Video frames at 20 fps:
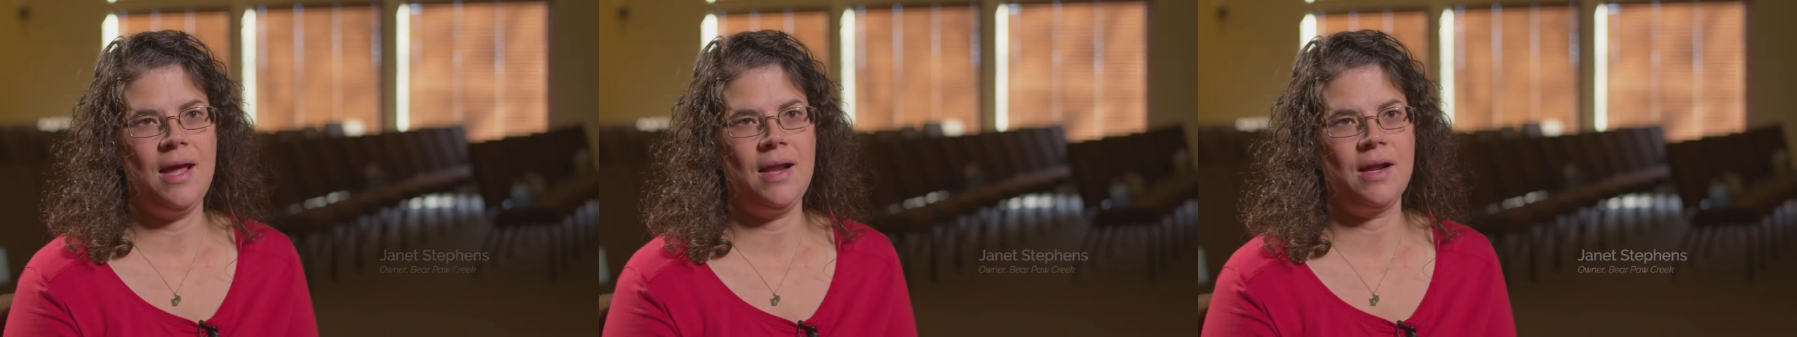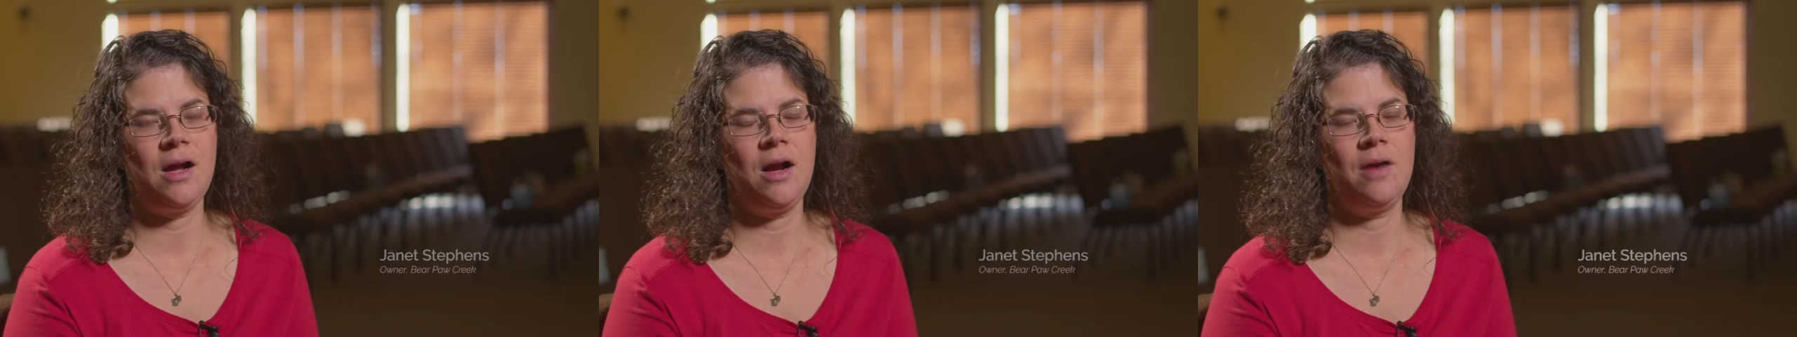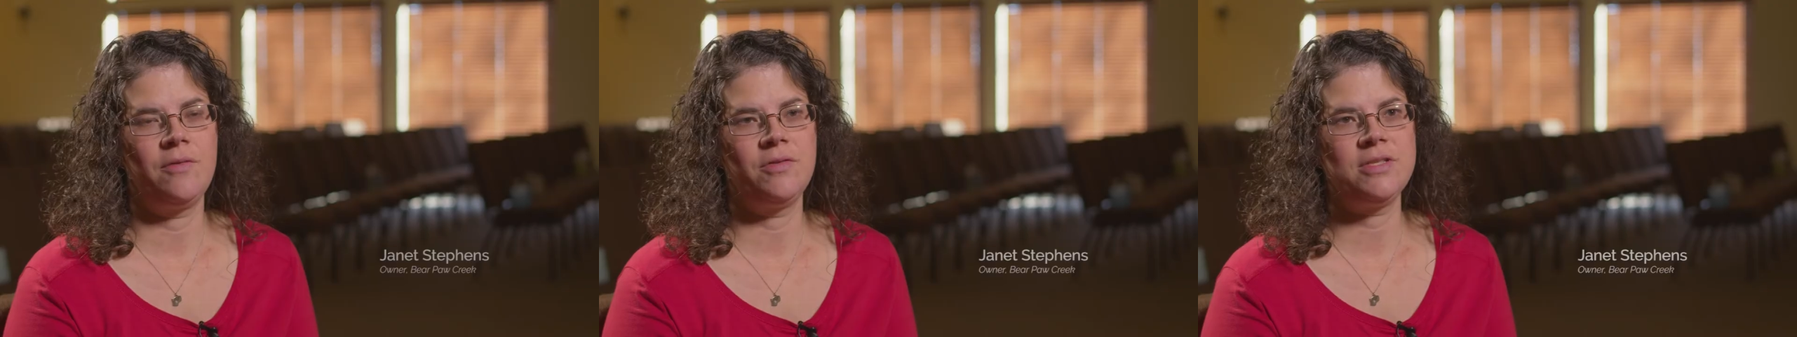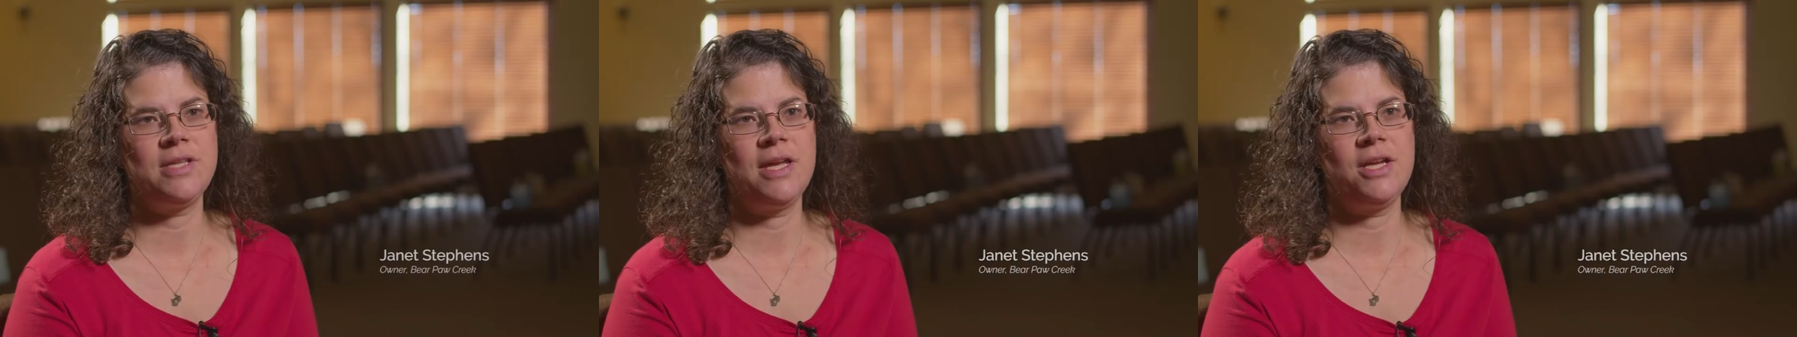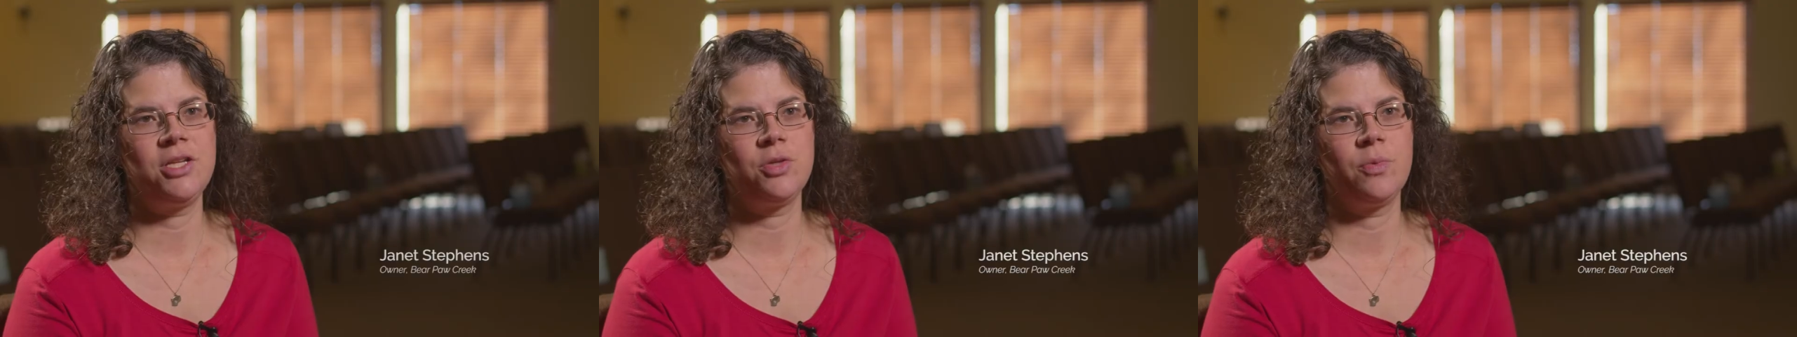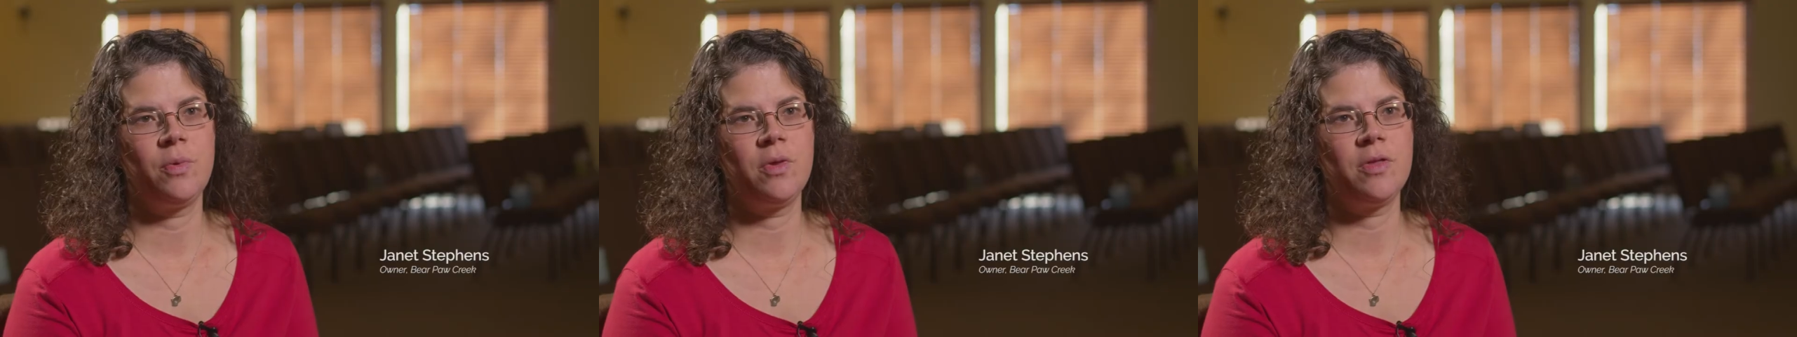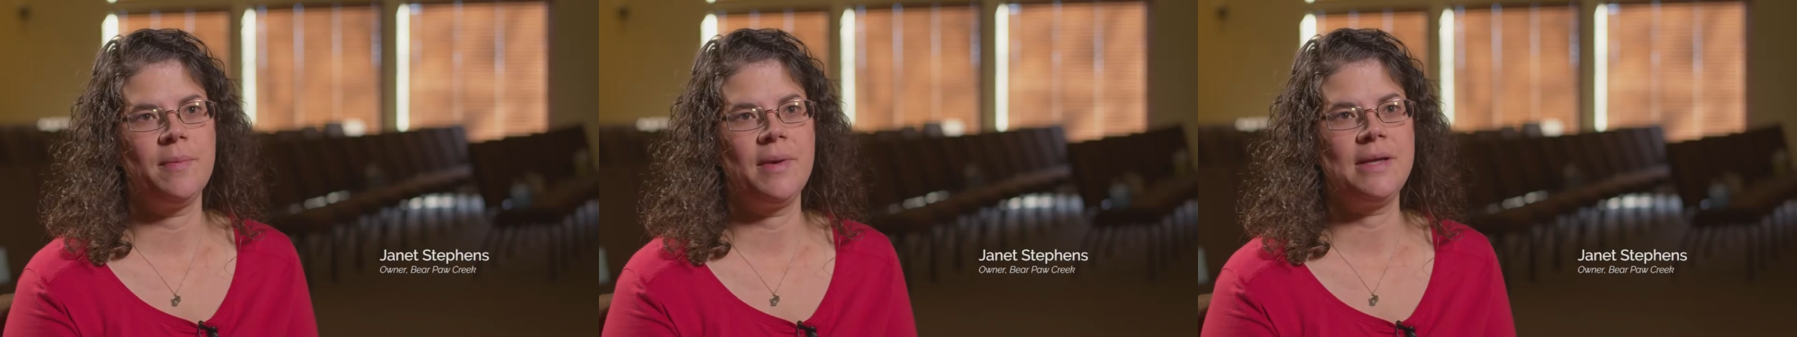had a
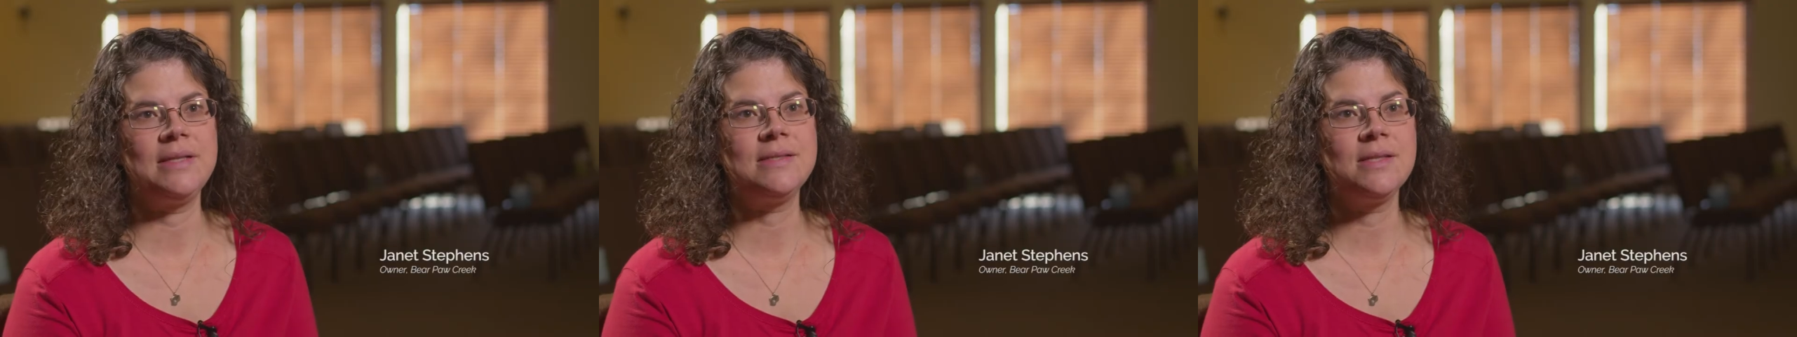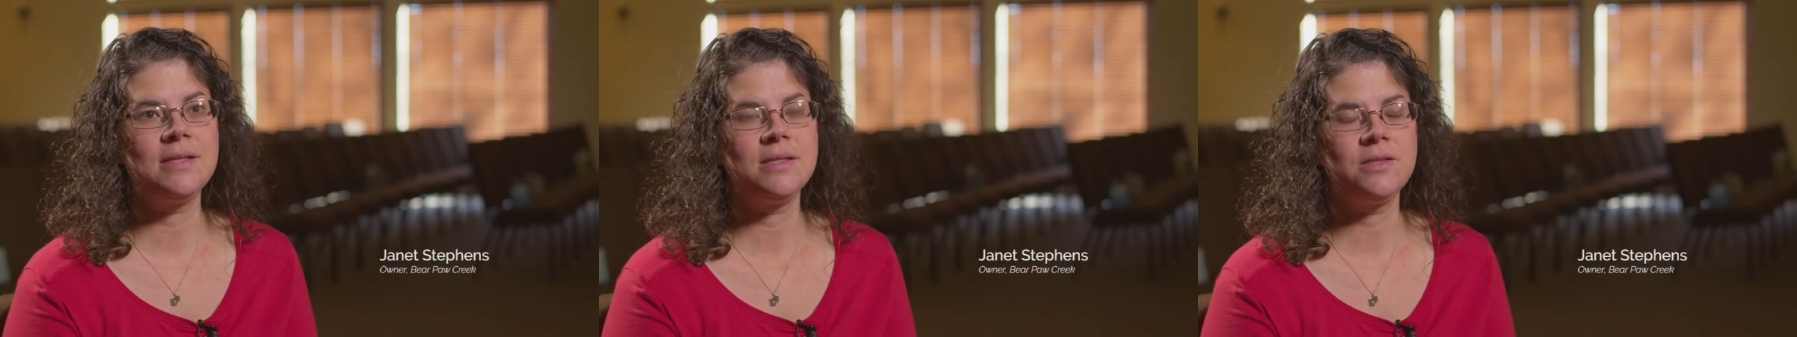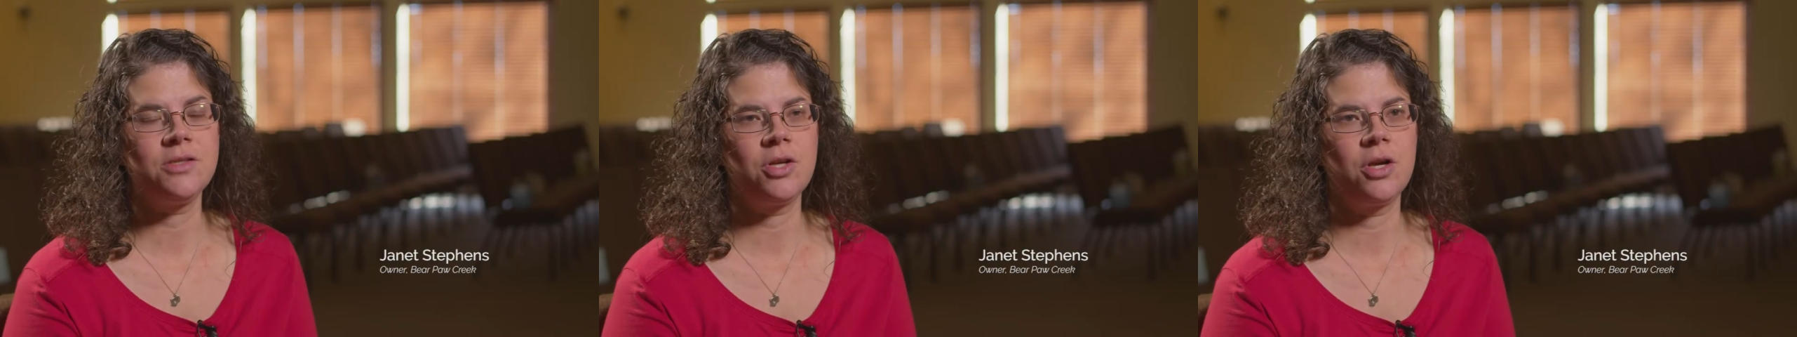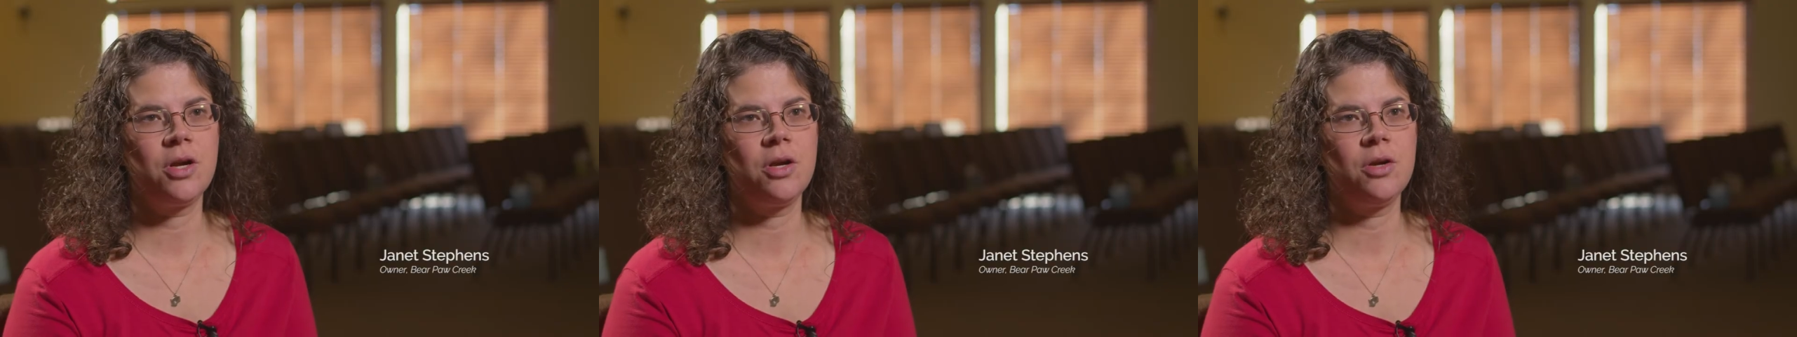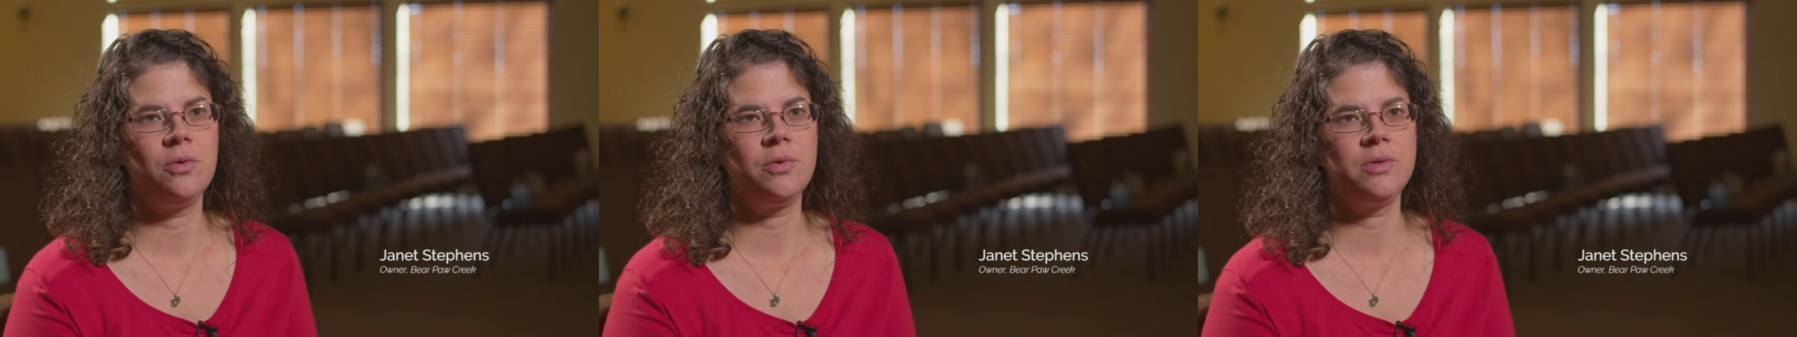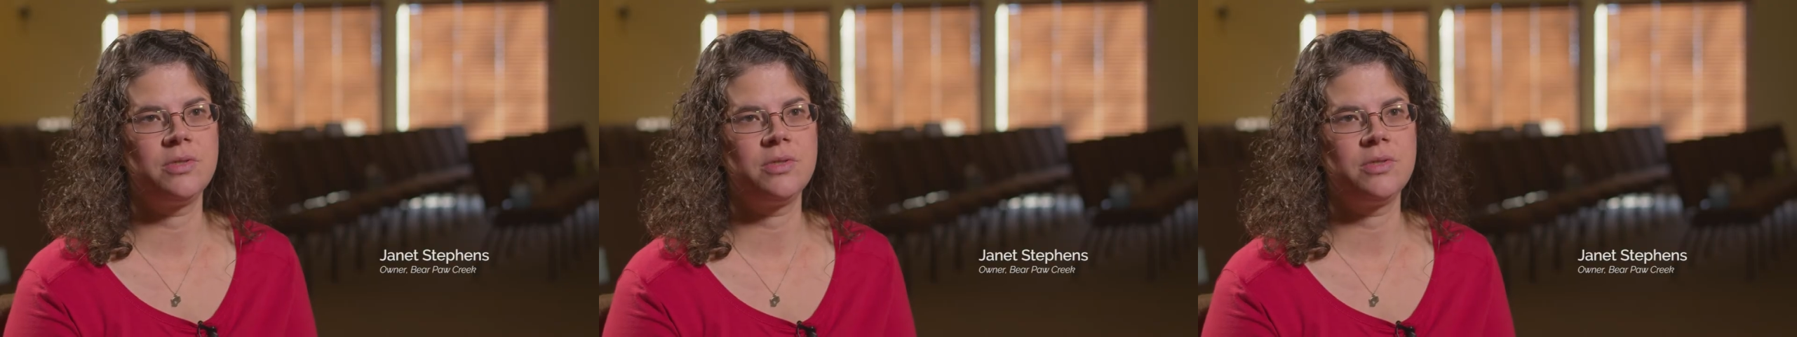conversation with my sister,